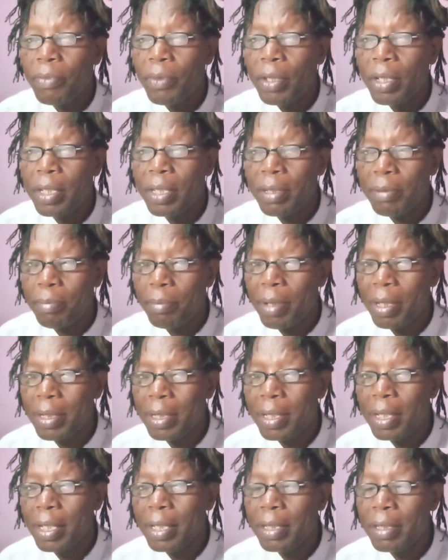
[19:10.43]
It's
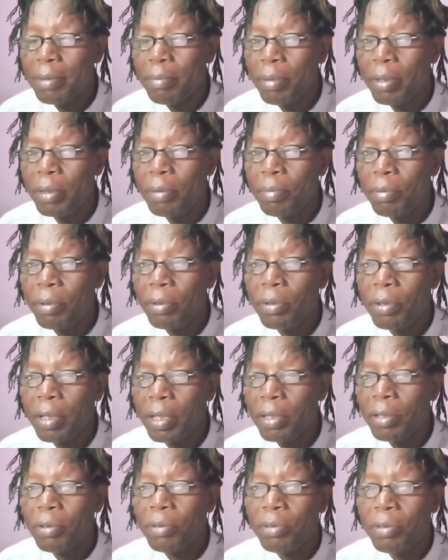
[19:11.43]
massless, but
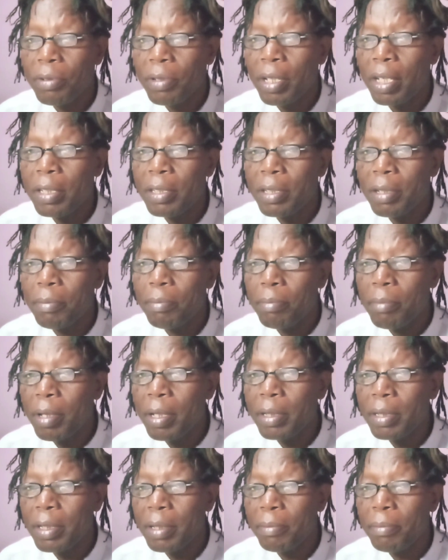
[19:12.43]
proton, neutron has some
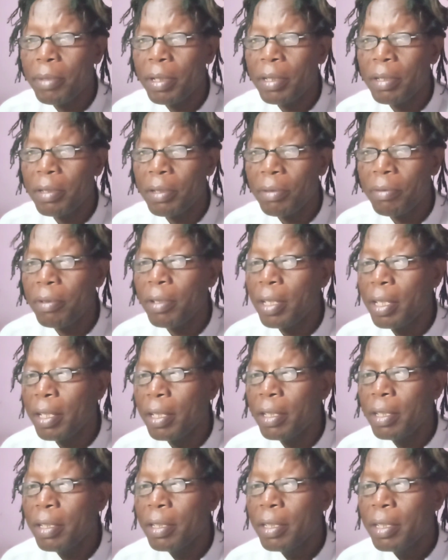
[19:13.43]
mass and make nuclear.
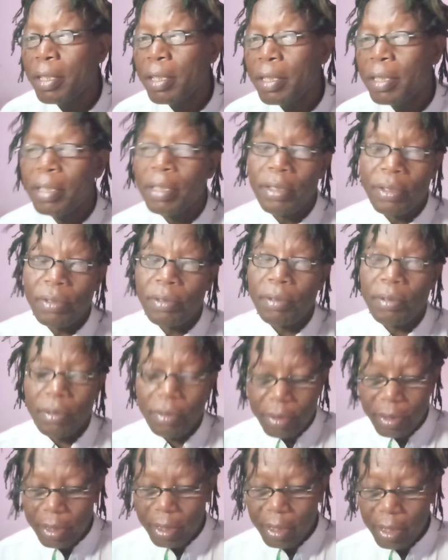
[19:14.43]
So you
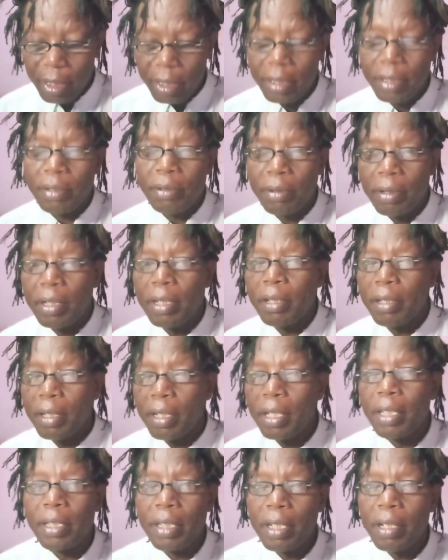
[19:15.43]
see that you can
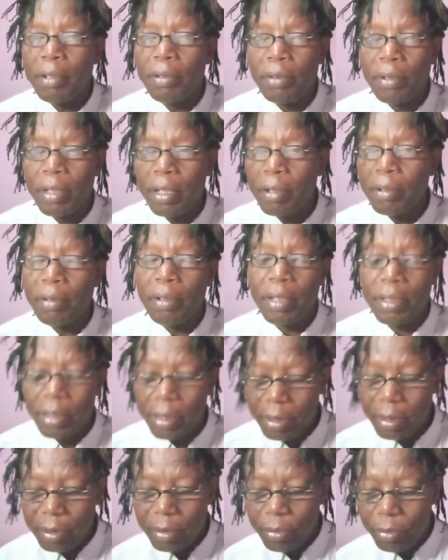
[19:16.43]
relate down
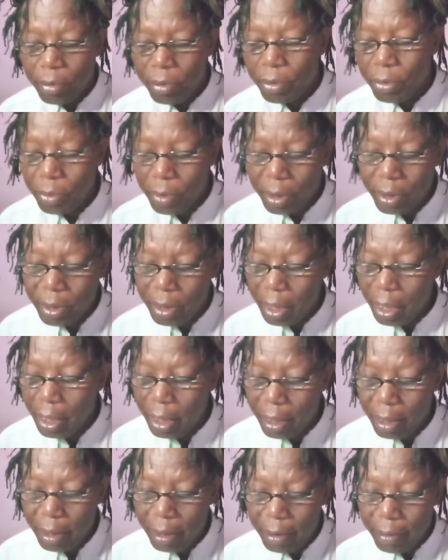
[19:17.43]
as what we are saying
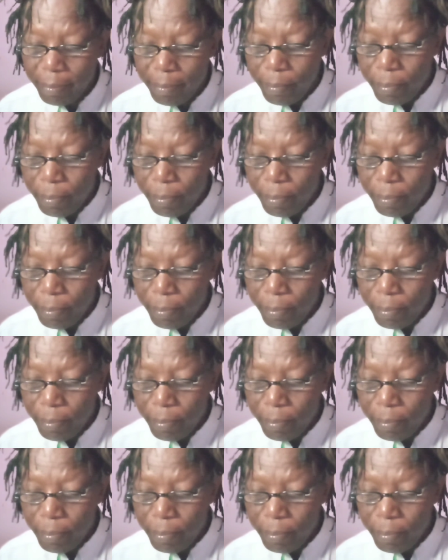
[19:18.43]
here.